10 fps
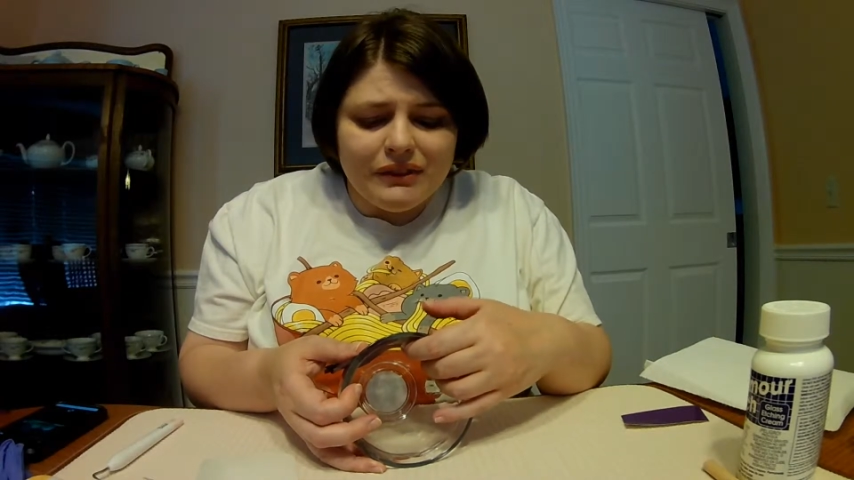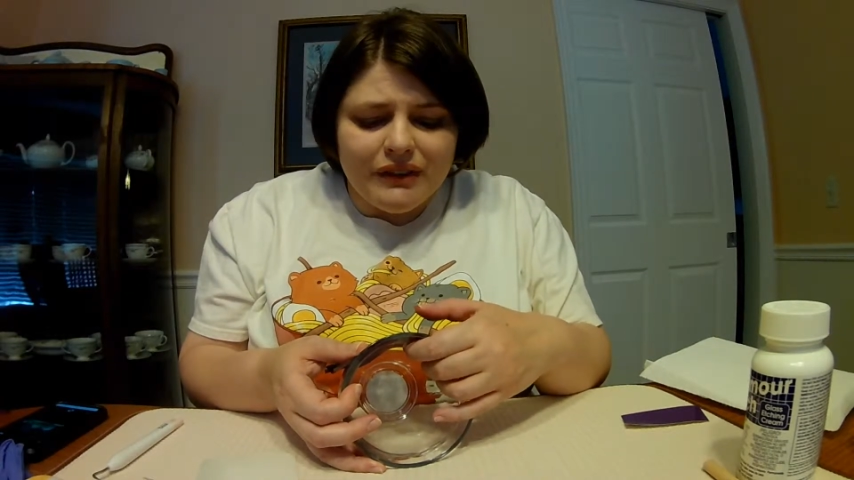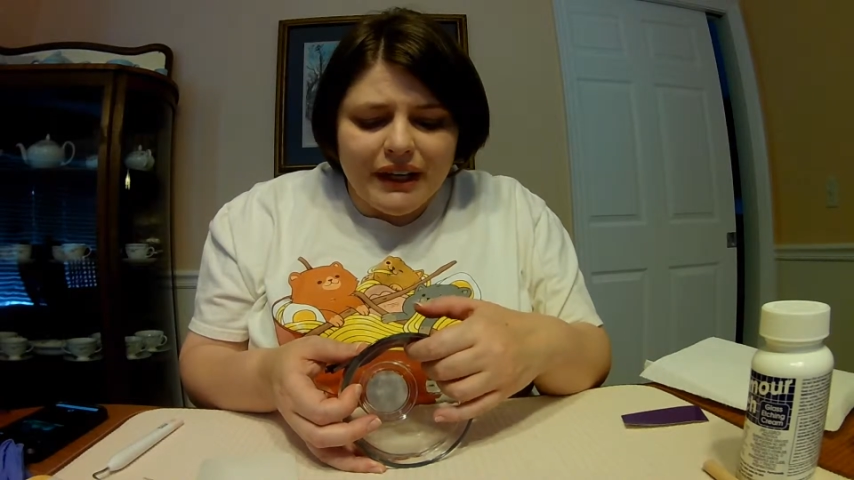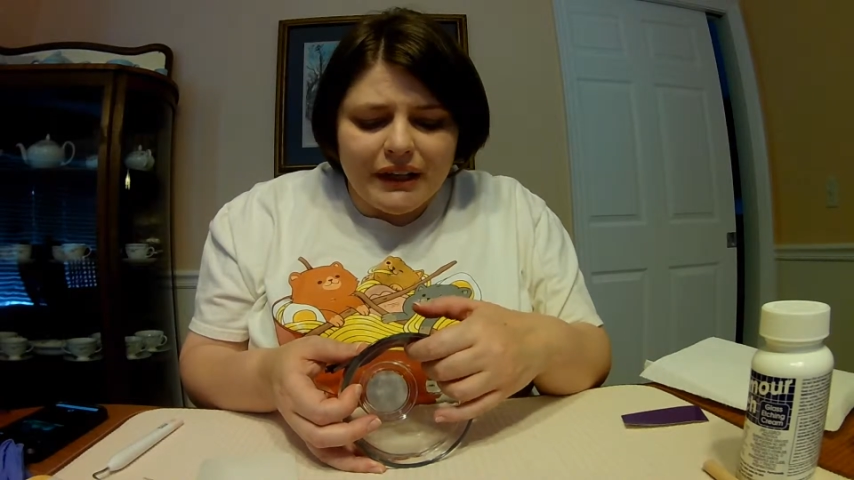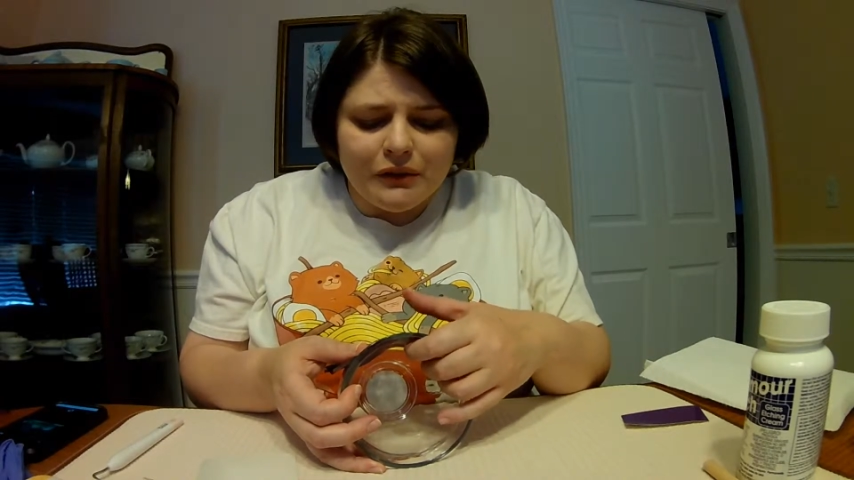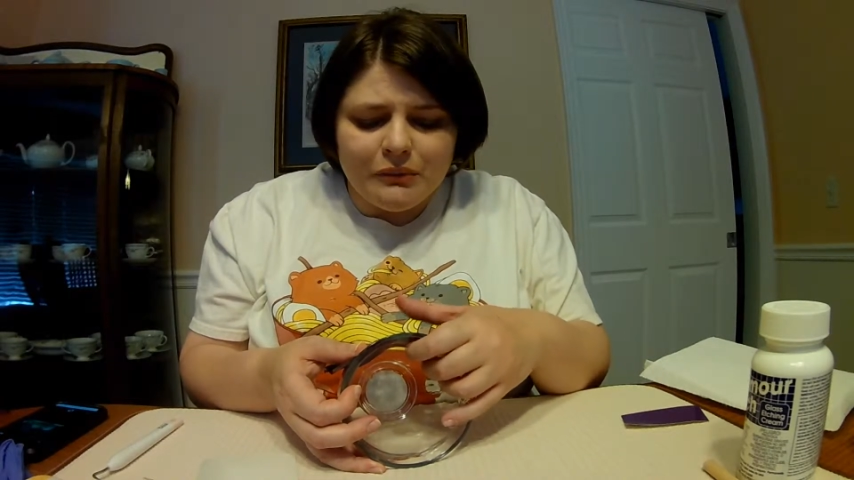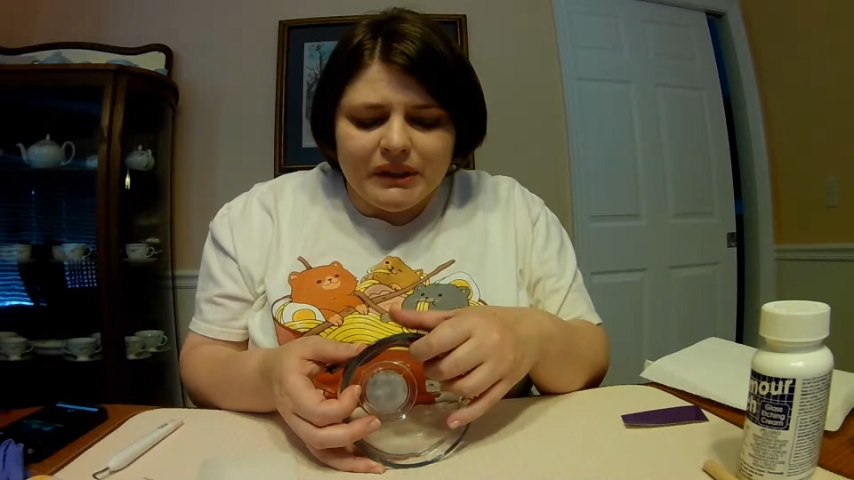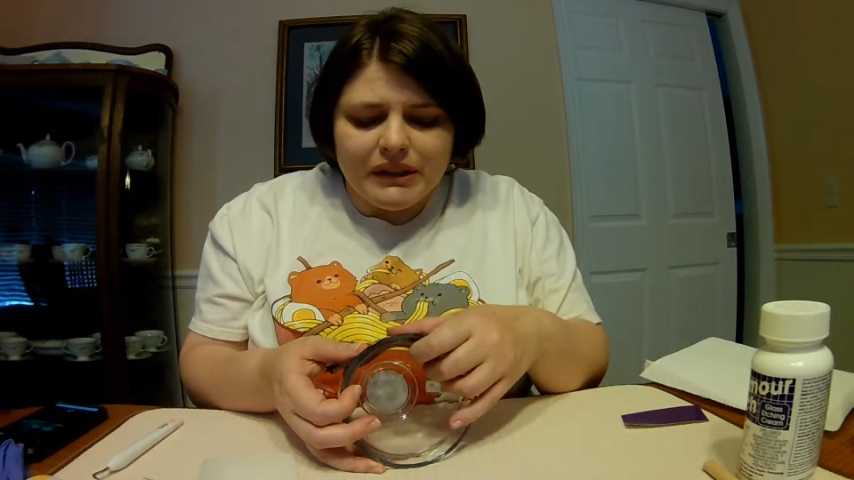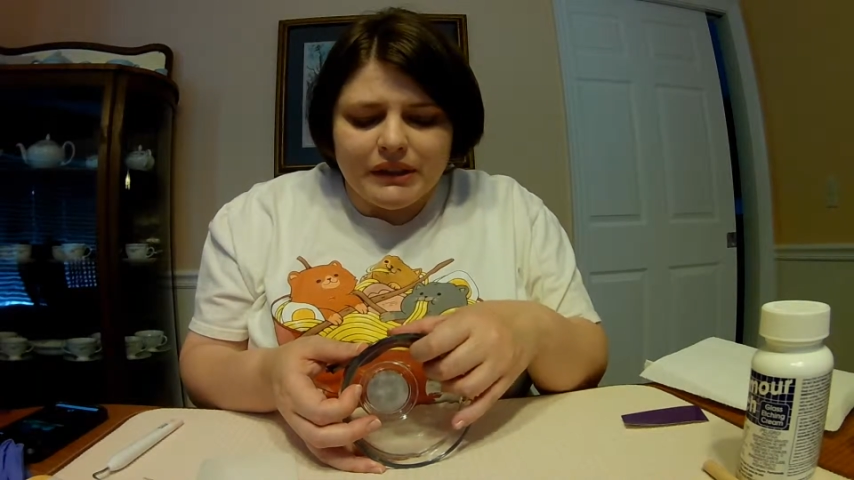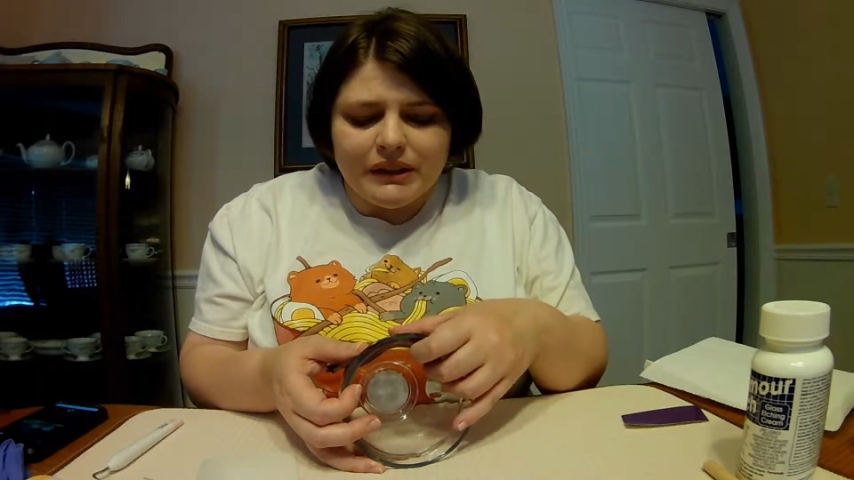the vinyl,
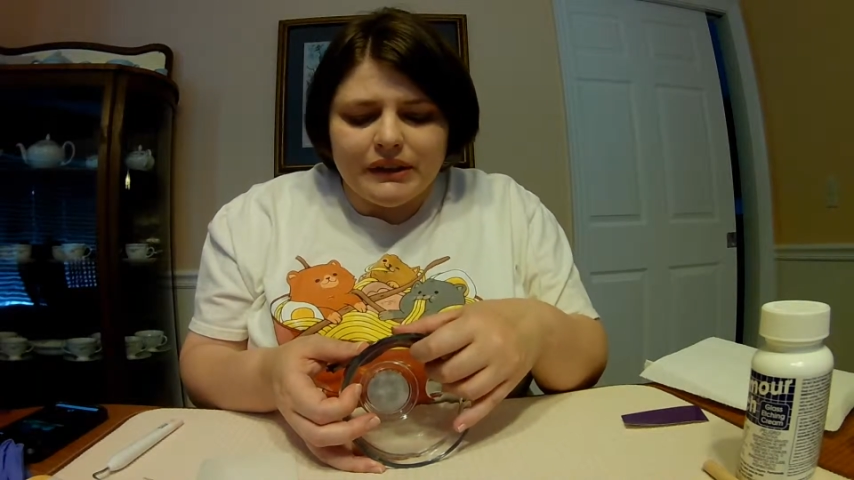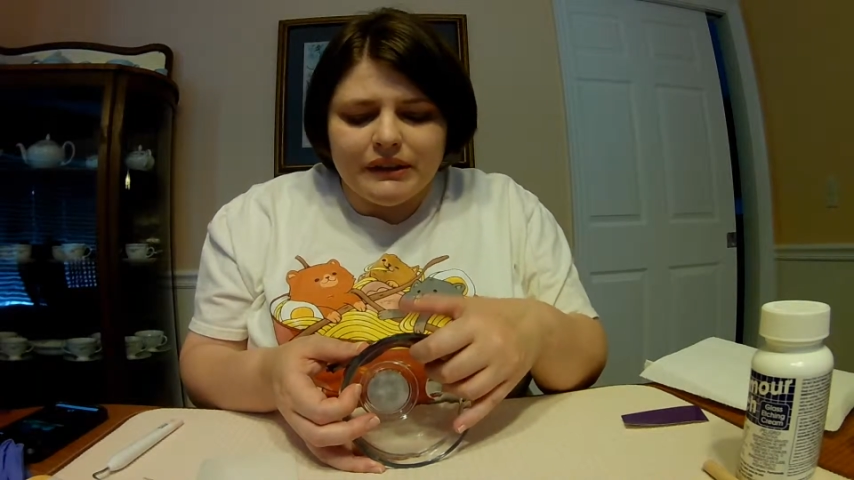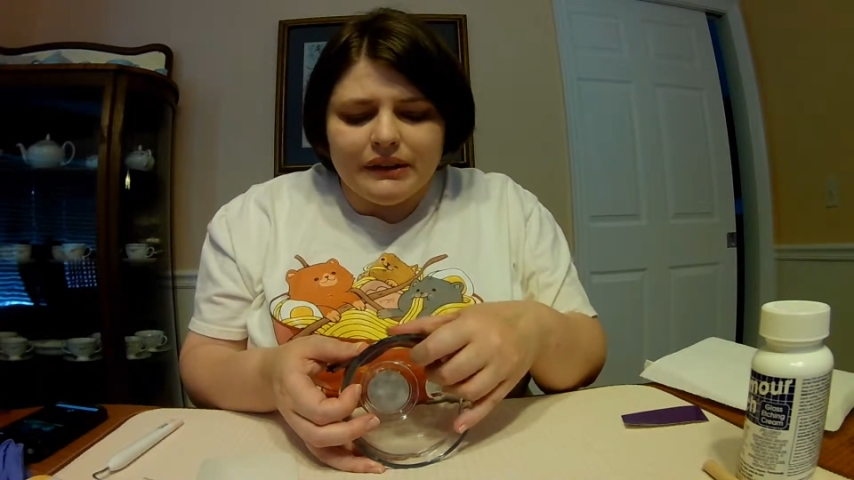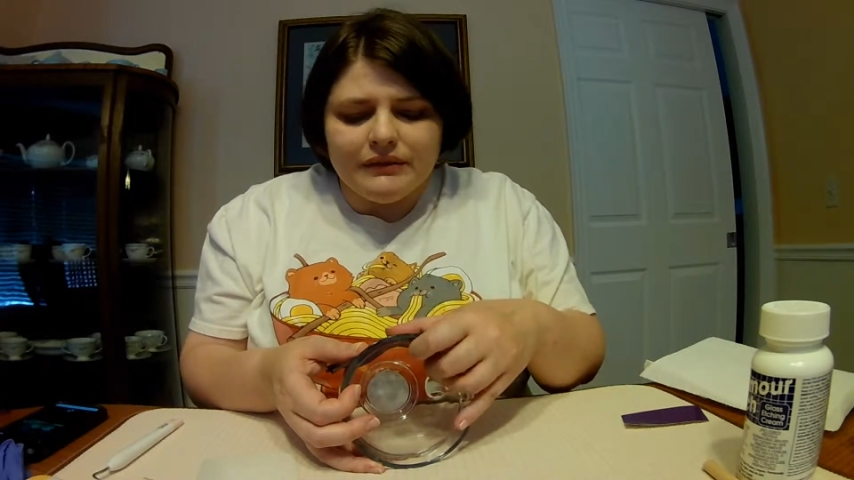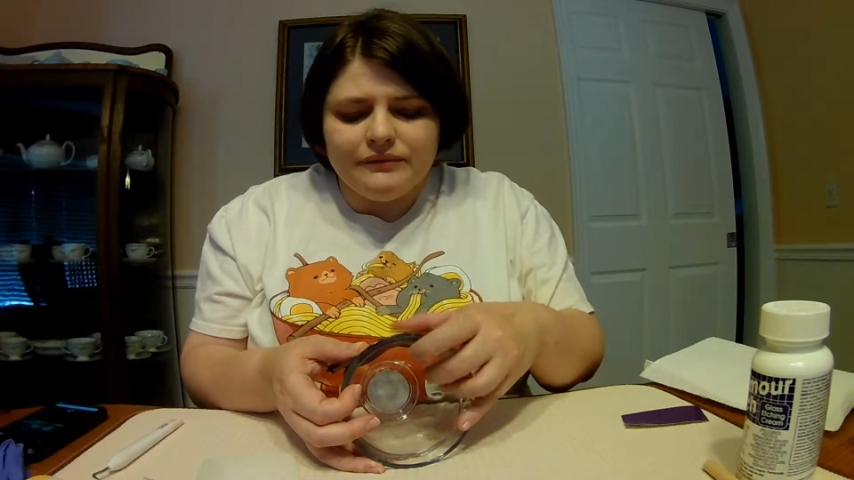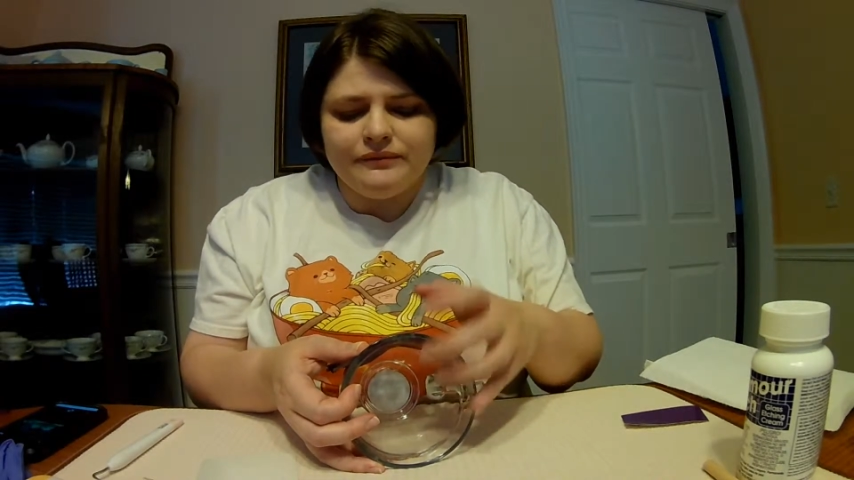because